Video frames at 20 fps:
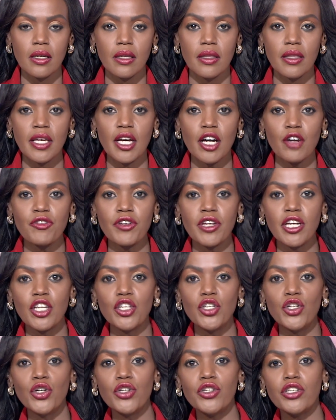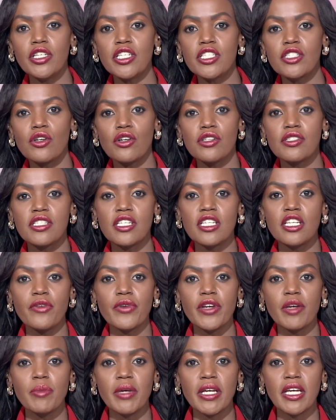The African Union is
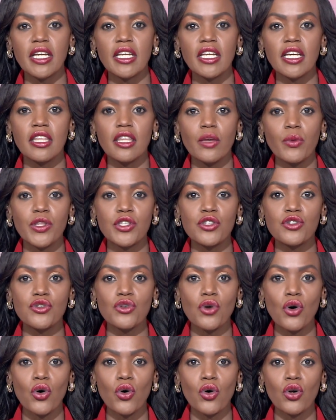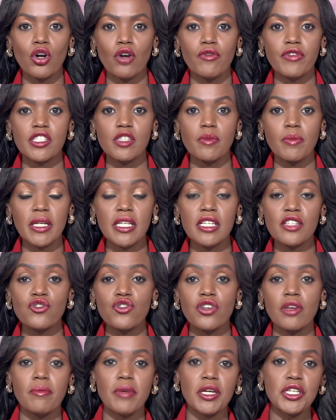considering beginning the withdrawal of its
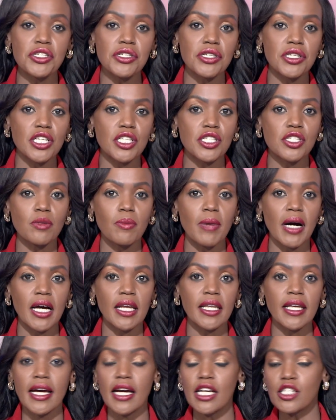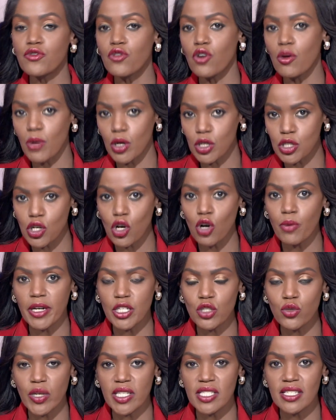military mission in Somalia as from October
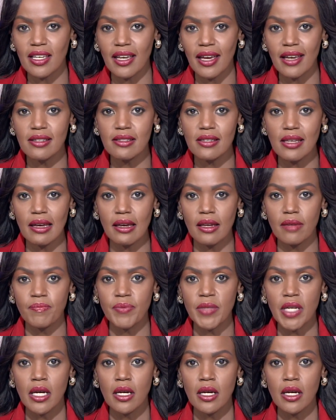2018.